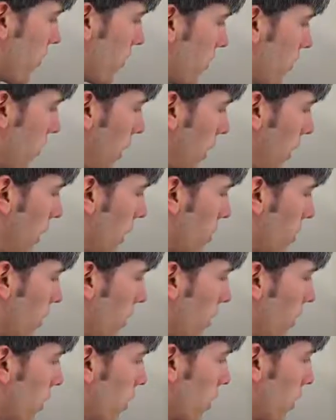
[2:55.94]
acceleration
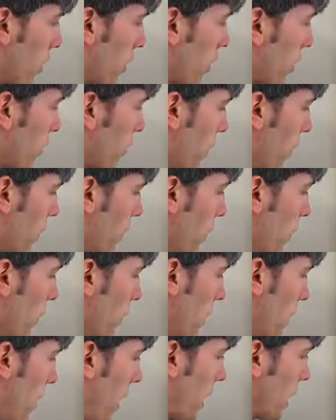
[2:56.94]
in it, so we can find out
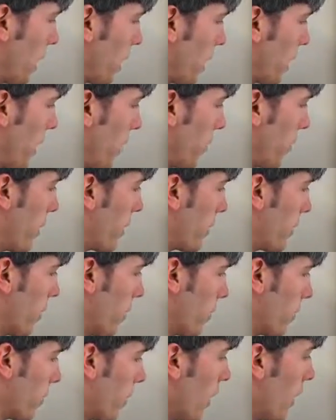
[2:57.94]
what max acceleration
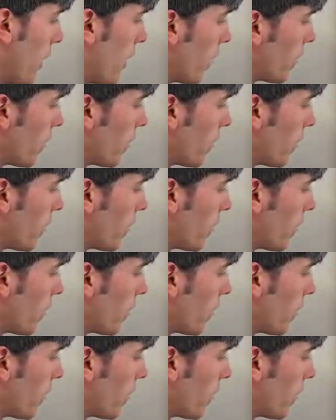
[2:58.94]
is.